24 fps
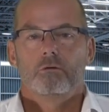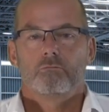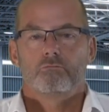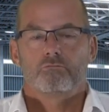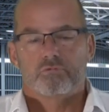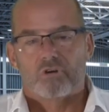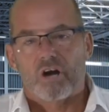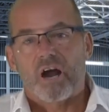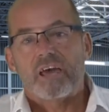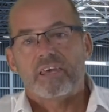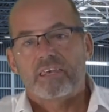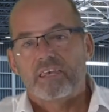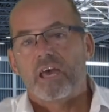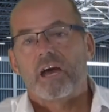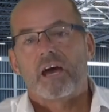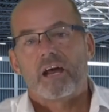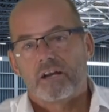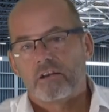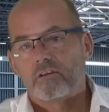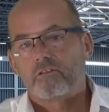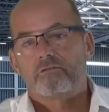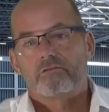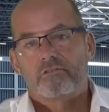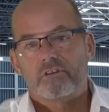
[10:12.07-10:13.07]
break out
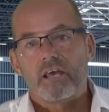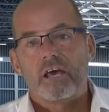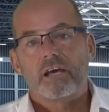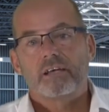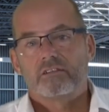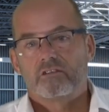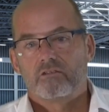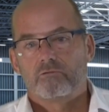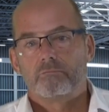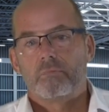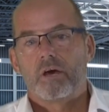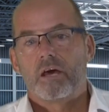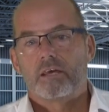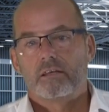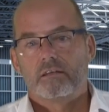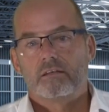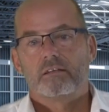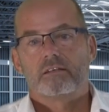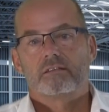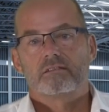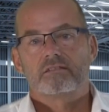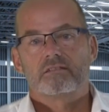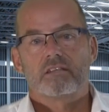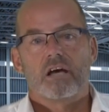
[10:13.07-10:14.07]
of reactive
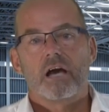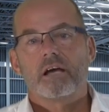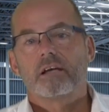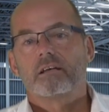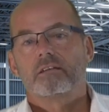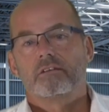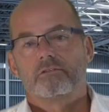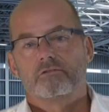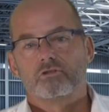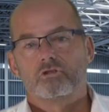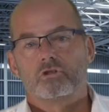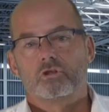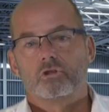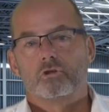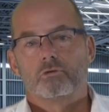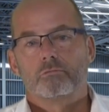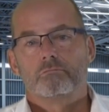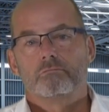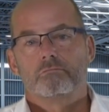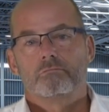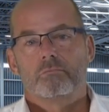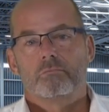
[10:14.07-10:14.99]
maintenance cycle of doom.